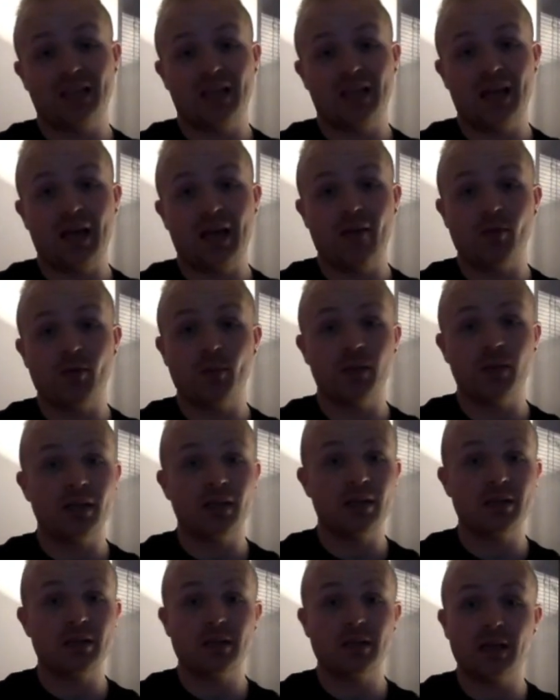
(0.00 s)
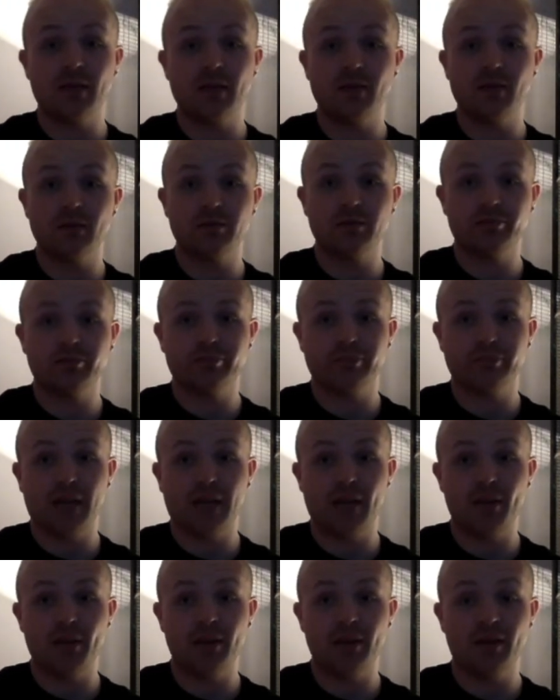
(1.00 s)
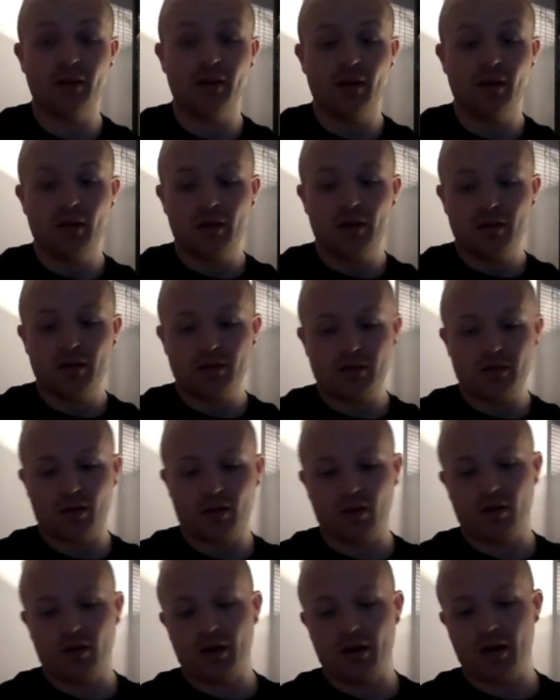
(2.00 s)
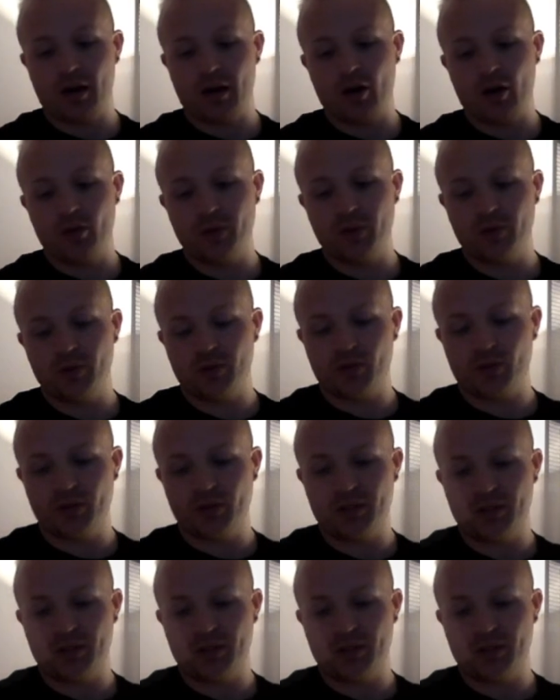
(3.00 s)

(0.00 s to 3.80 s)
everybody else safe and happy. So I hope you enjoyed this